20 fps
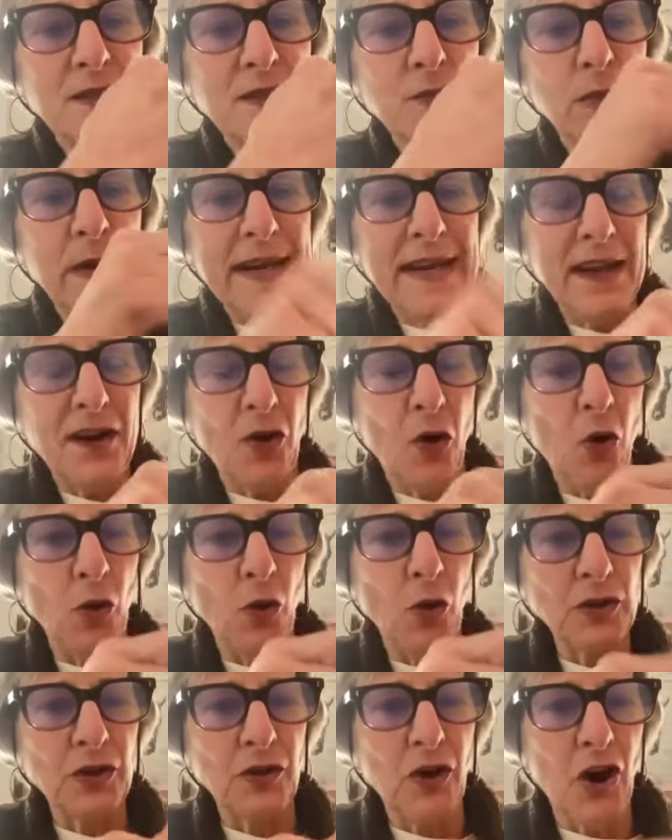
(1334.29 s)
as we get
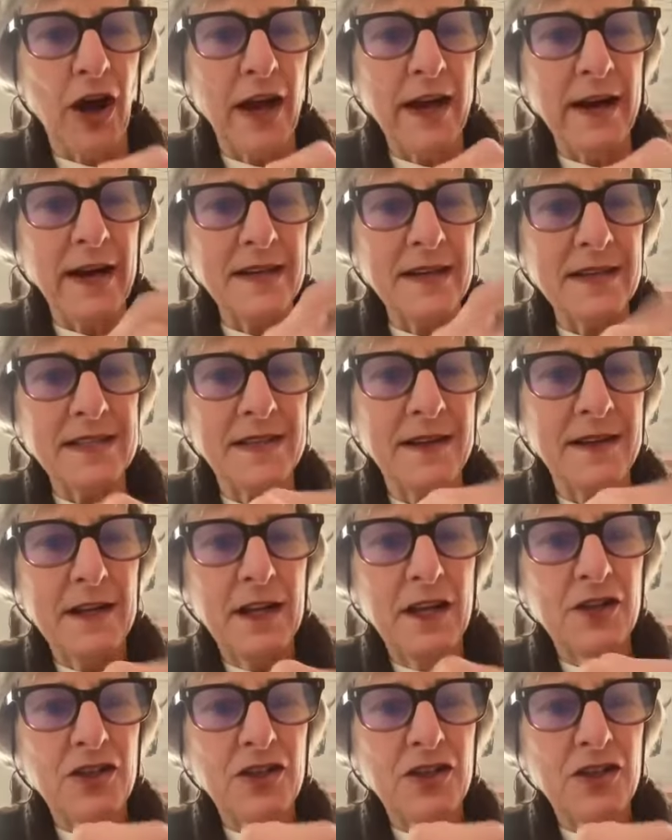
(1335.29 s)
older on us.